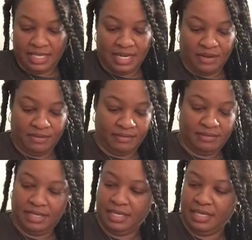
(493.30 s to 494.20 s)
No,
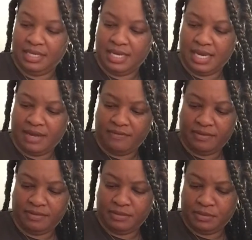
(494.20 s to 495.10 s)
they didn't have
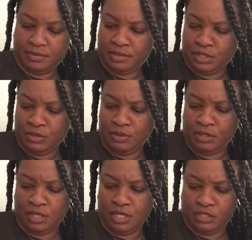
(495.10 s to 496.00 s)
them. So,
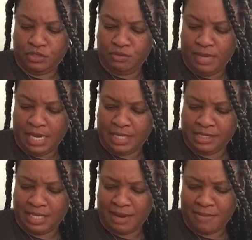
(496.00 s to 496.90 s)
he'll get two bags
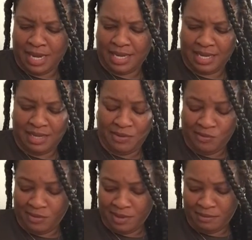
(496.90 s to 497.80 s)
and I might keep
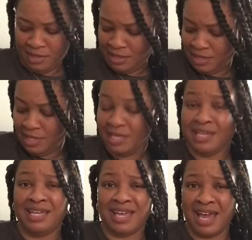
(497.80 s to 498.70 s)
one. But
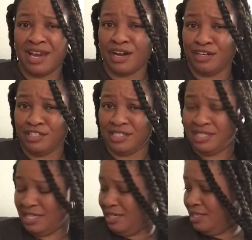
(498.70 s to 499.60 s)
they kind of hurt your
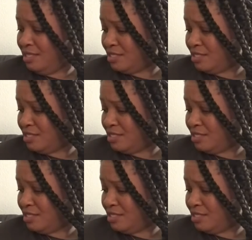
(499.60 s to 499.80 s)
teeth.